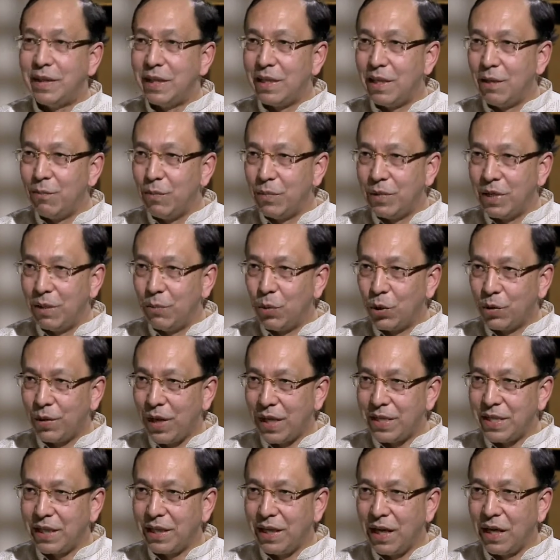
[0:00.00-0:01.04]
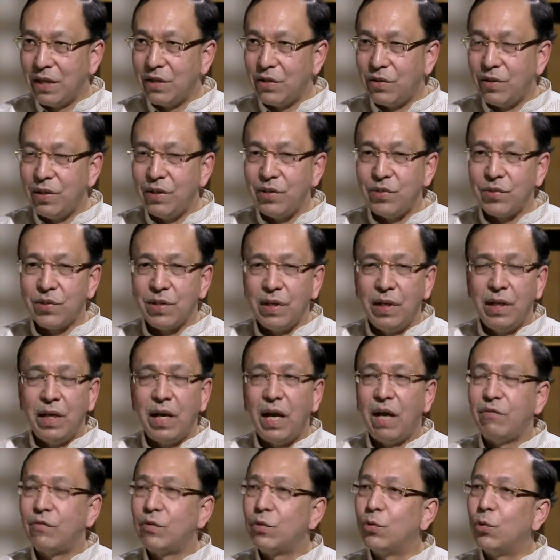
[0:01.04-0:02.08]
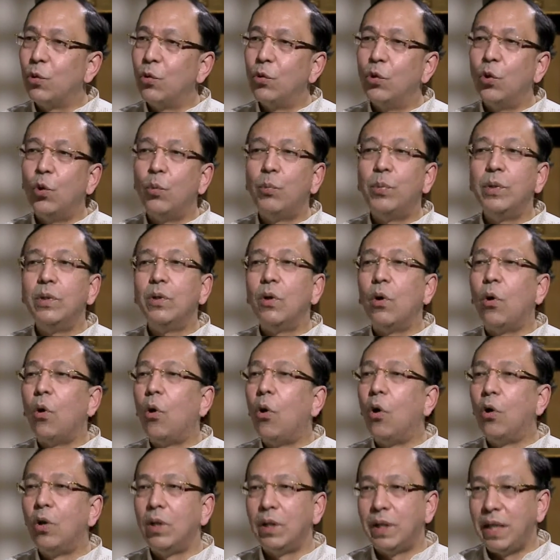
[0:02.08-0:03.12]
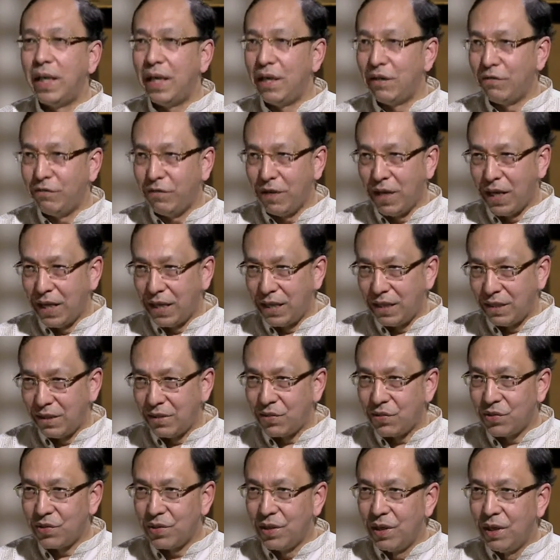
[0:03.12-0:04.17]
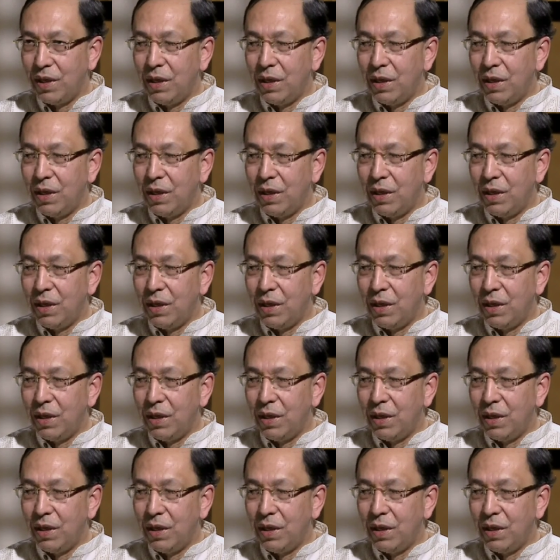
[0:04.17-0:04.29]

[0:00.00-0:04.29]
the democratic countries, have thrown open all their files.